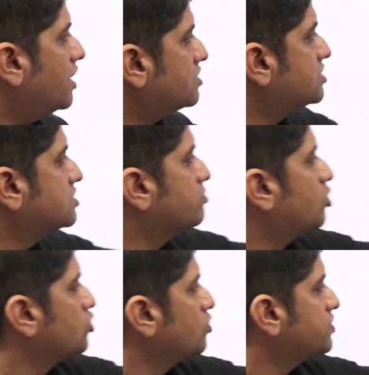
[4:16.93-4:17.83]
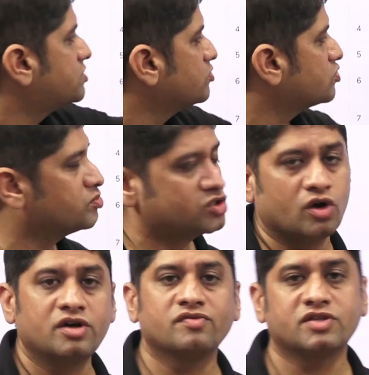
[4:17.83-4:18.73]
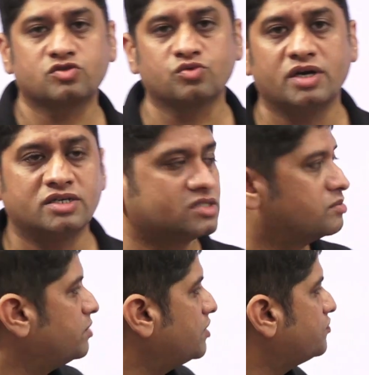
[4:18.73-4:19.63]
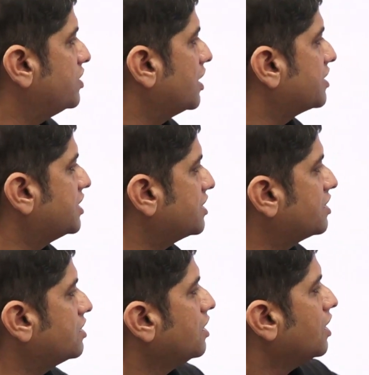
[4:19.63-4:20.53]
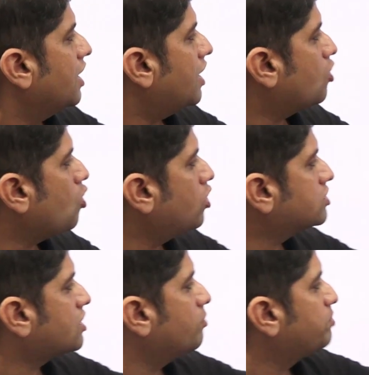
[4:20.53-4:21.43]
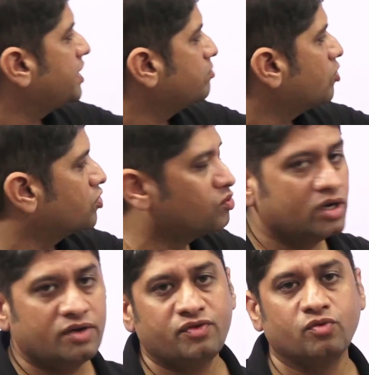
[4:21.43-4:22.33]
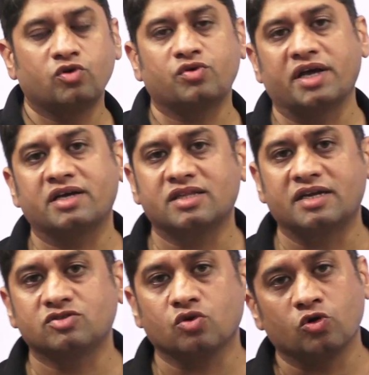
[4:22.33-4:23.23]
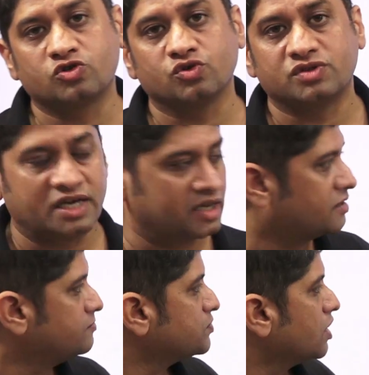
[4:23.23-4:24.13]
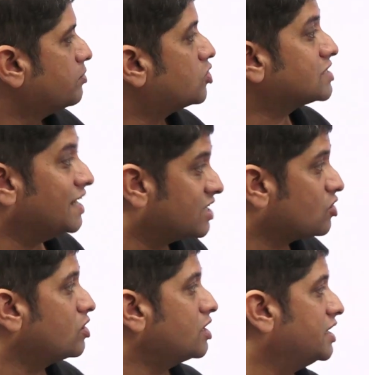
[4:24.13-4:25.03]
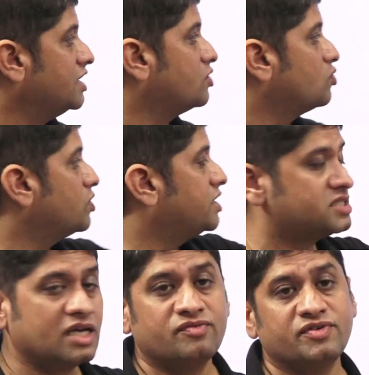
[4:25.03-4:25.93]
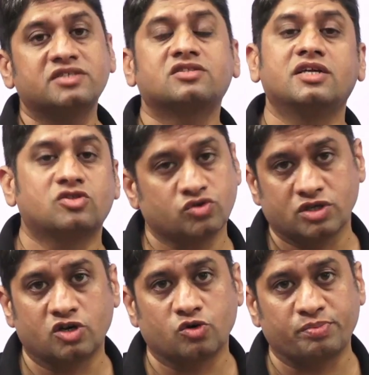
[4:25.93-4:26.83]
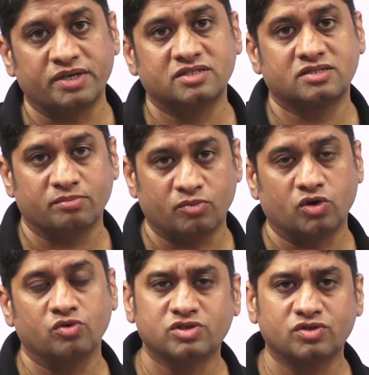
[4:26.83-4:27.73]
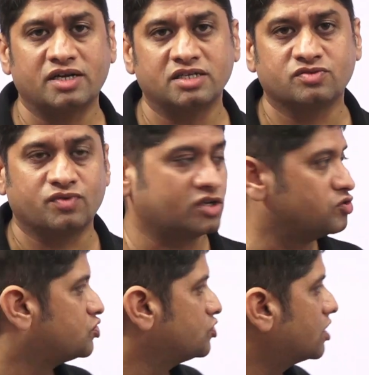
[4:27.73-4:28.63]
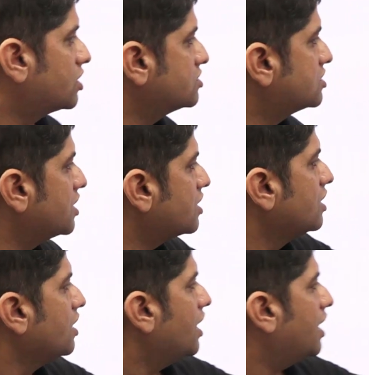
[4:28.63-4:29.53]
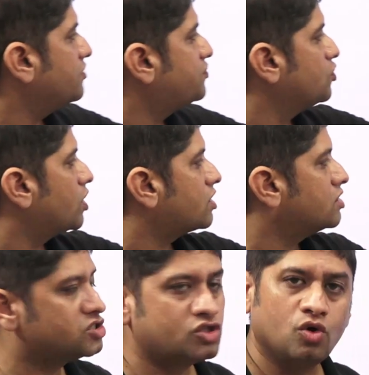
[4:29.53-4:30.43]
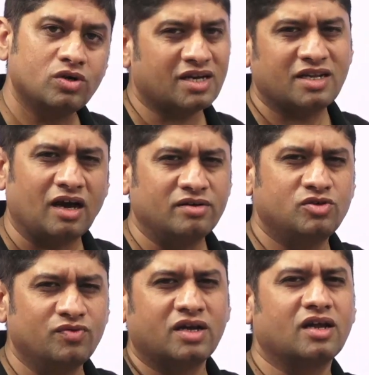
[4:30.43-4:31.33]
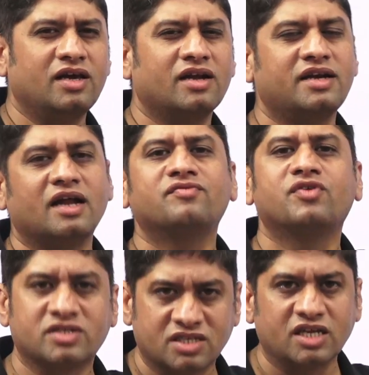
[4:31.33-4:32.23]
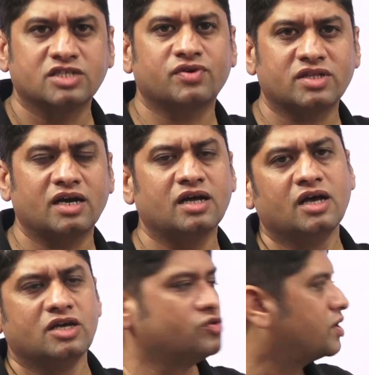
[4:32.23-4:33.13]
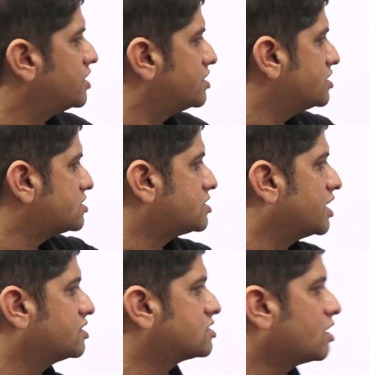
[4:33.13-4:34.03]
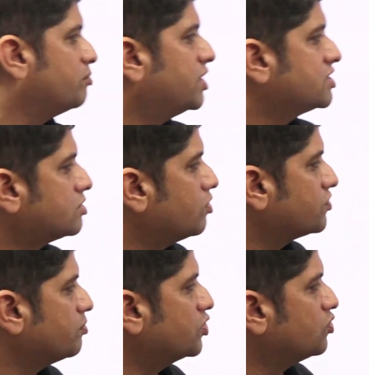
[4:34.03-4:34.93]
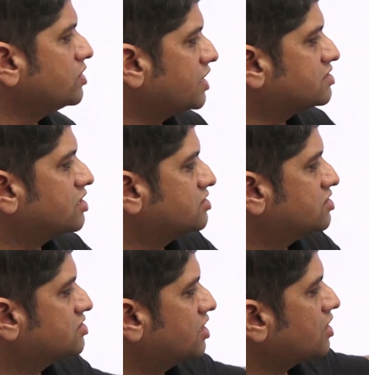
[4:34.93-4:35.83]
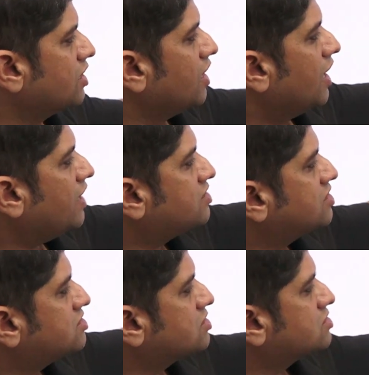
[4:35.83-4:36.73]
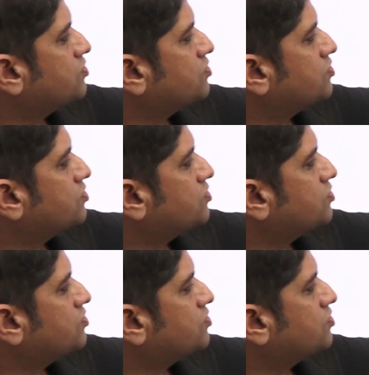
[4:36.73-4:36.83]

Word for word: and this is the module which majority of the students may feel like taking, and all the complete module if you want to take, that is also there, because later on interview itself is 3,000 rupees module, so that is what you should consider. And if you are sure that yeah, you will clear it, and if you are serious for that, you can take this combination of the module. Test series is there, and this is